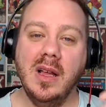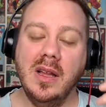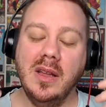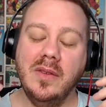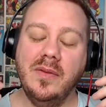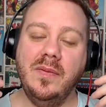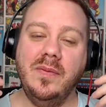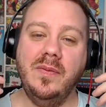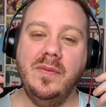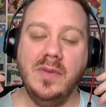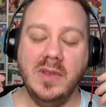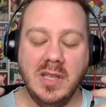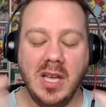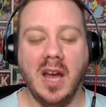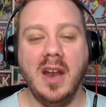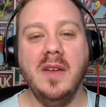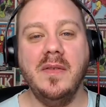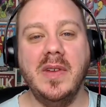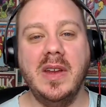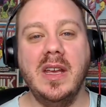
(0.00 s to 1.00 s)
A
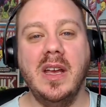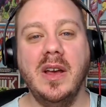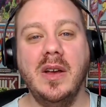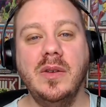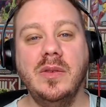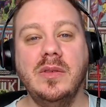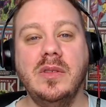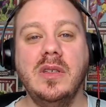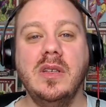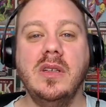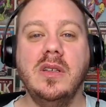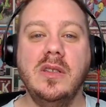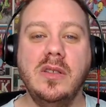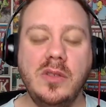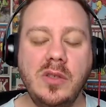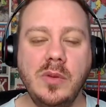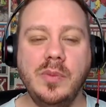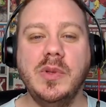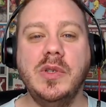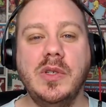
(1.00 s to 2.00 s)
ton of videos,
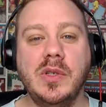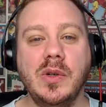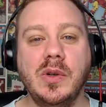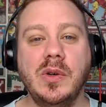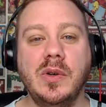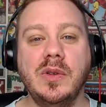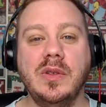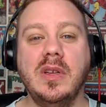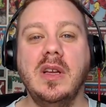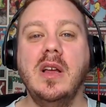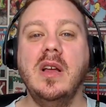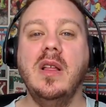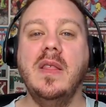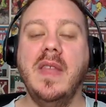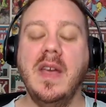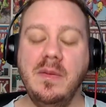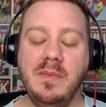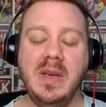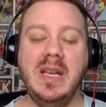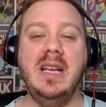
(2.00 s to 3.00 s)
super short,
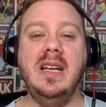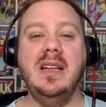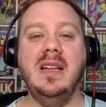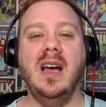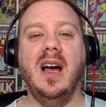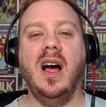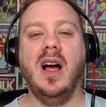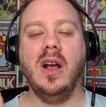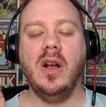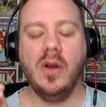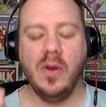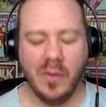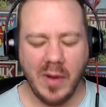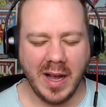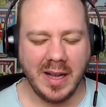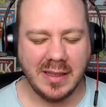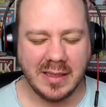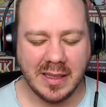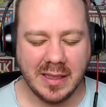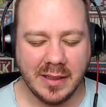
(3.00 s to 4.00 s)
they mean a
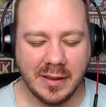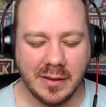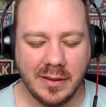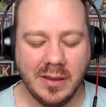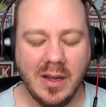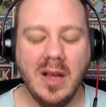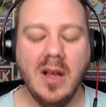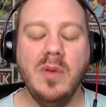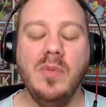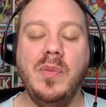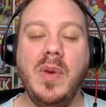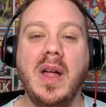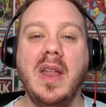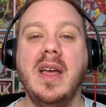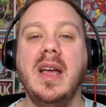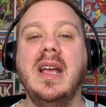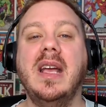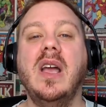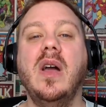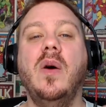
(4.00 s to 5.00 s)
great deal, but
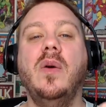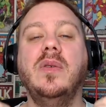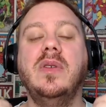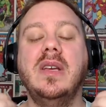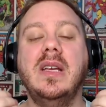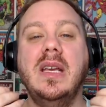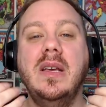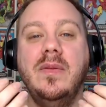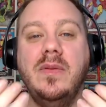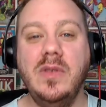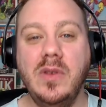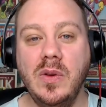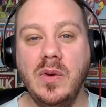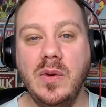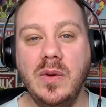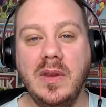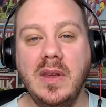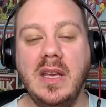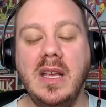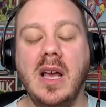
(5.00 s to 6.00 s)
it also gives you
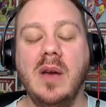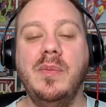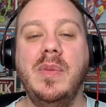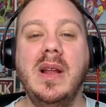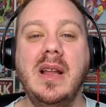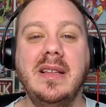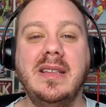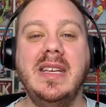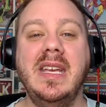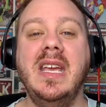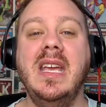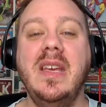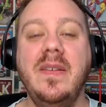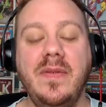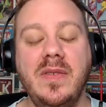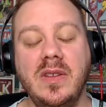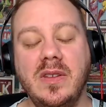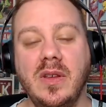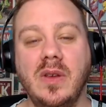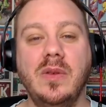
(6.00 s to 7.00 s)
the ability, if
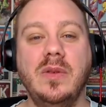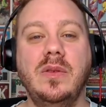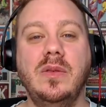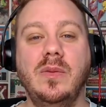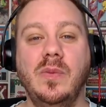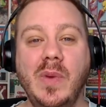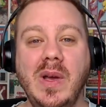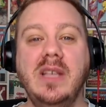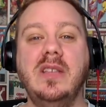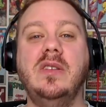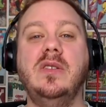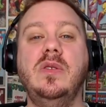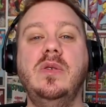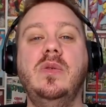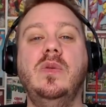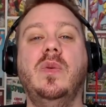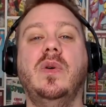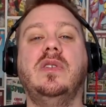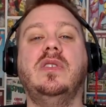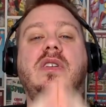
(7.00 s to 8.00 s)
you so wish, to
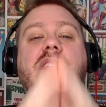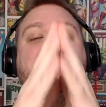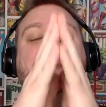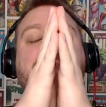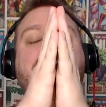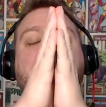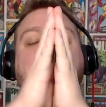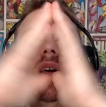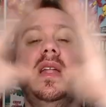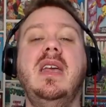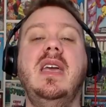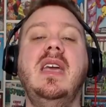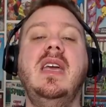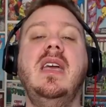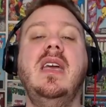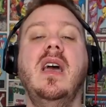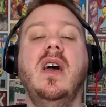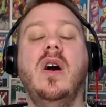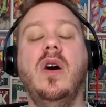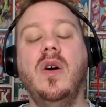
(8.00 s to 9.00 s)
watch as
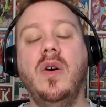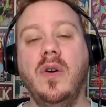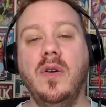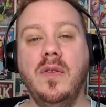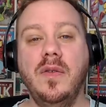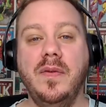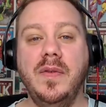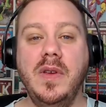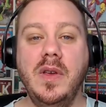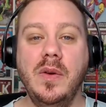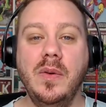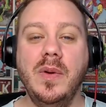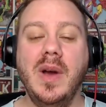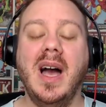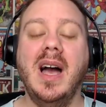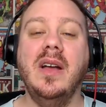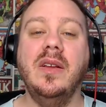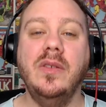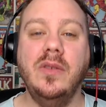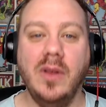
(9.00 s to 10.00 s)
many or few
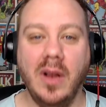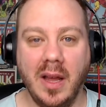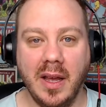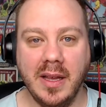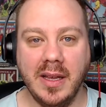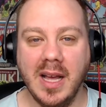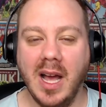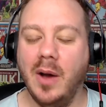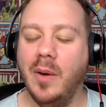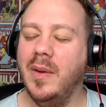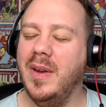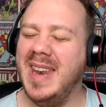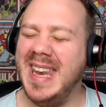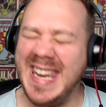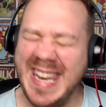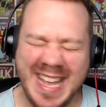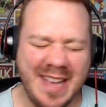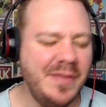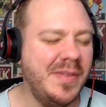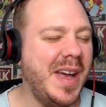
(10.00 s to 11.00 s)
as you like. I will
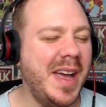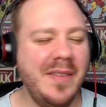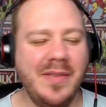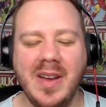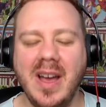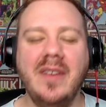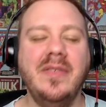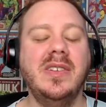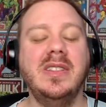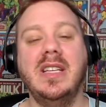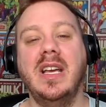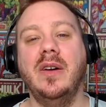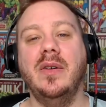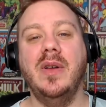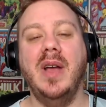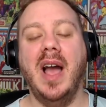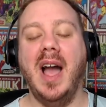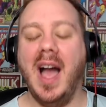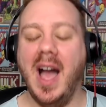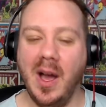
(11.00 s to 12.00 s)
never, ever, ever tell you
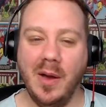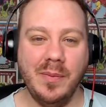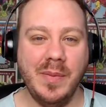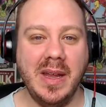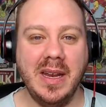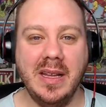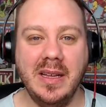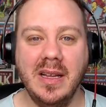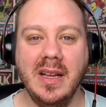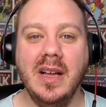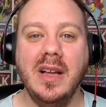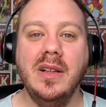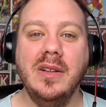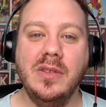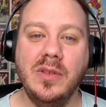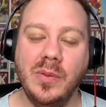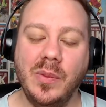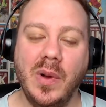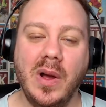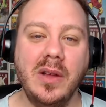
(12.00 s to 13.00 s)
how many
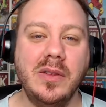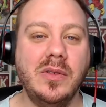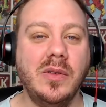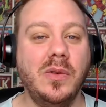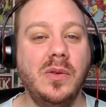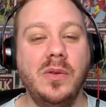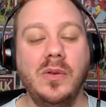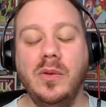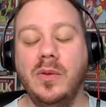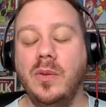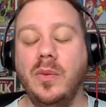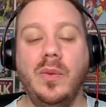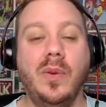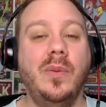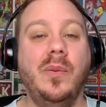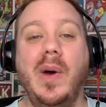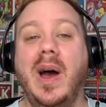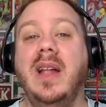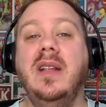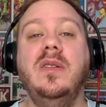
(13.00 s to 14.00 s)
to watch or
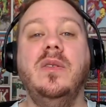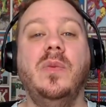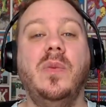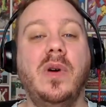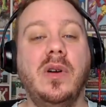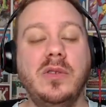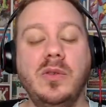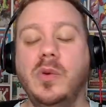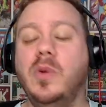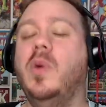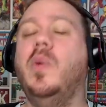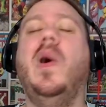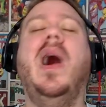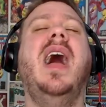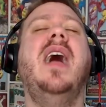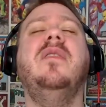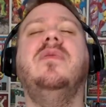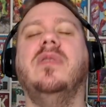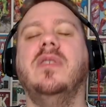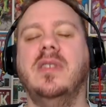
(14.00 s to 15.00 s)
when to watch or
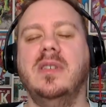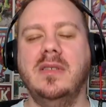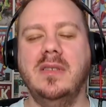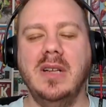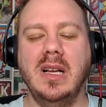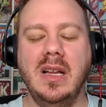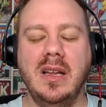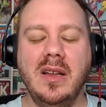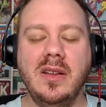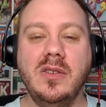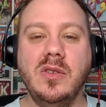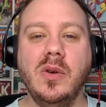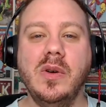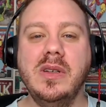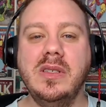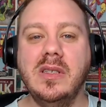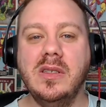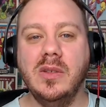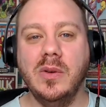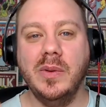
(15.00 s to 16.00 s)
whatever. The
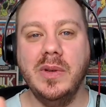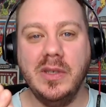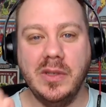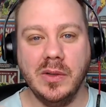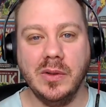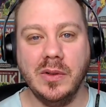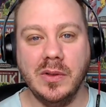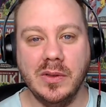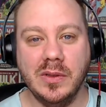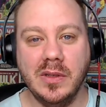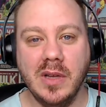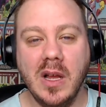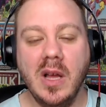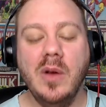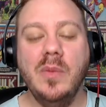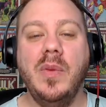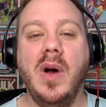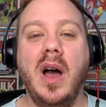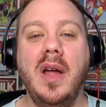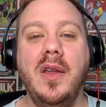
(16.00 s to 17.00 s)
choice is always yours.
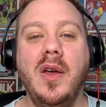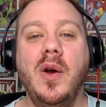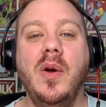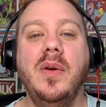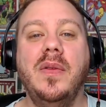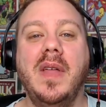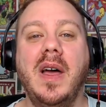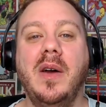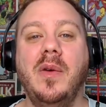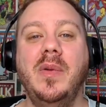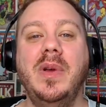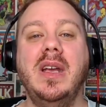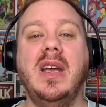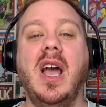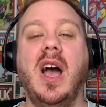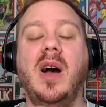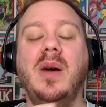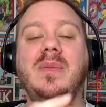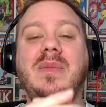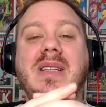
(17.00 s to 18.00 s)
But I know that we
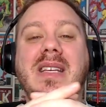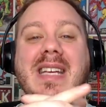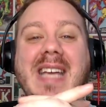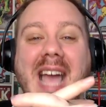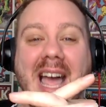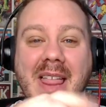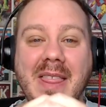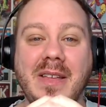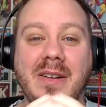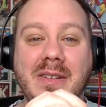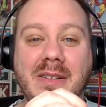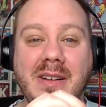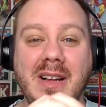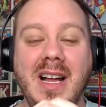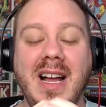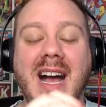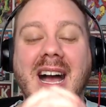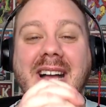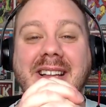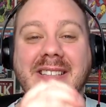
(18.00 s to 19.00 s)
come together
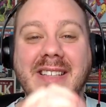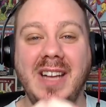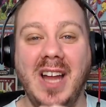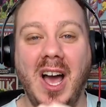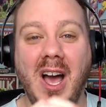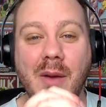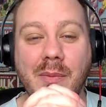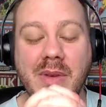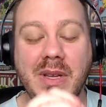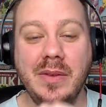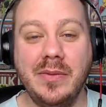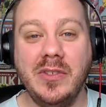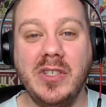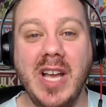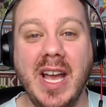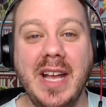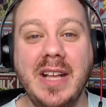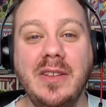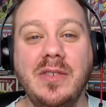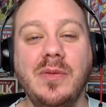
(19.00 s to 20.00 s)
as an army of
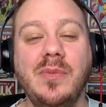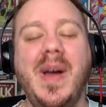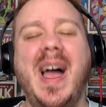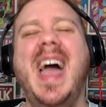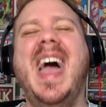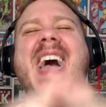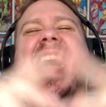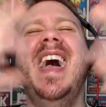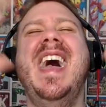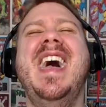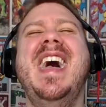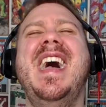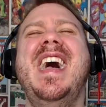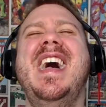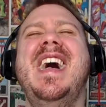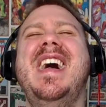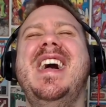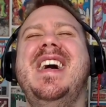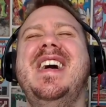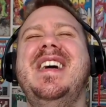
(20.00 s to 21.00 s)
change from
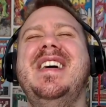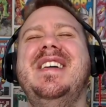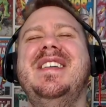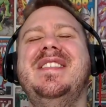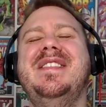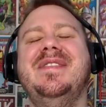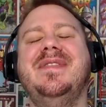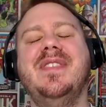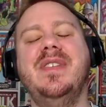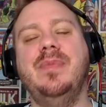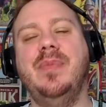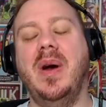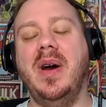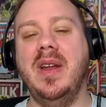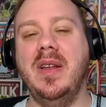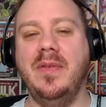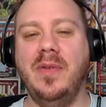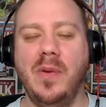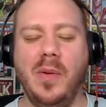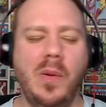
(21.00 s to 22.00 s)

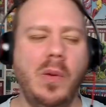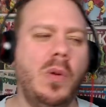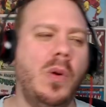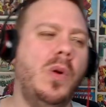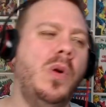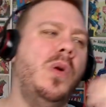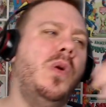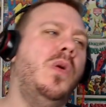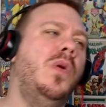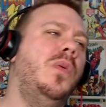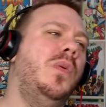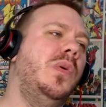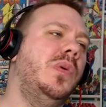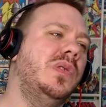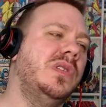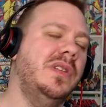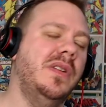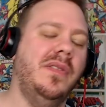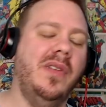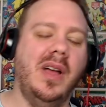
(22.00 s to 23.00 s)
everybody, from all
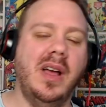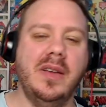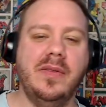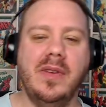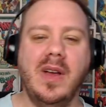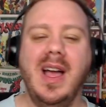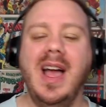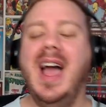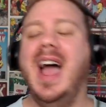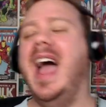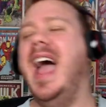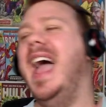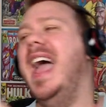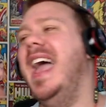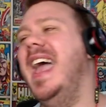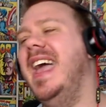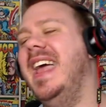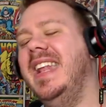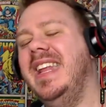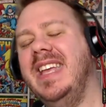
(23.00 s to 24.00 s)
walks of life,
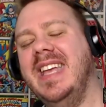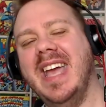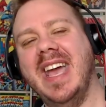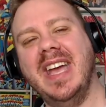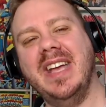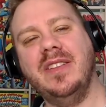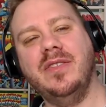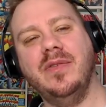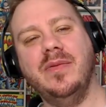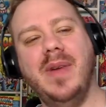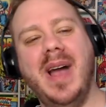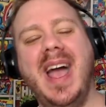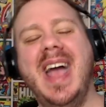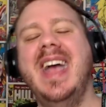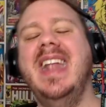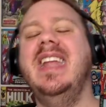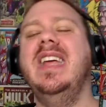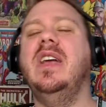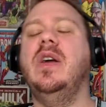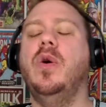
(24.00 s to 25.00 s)
any age, from
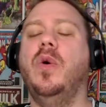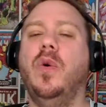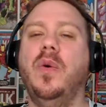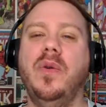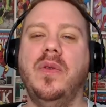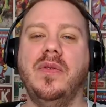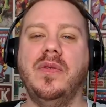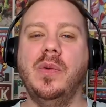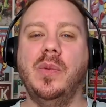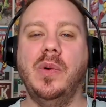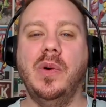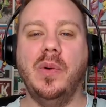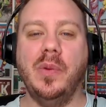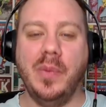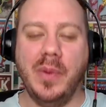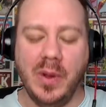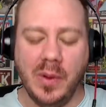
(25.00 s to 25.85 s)
any corner of the world. We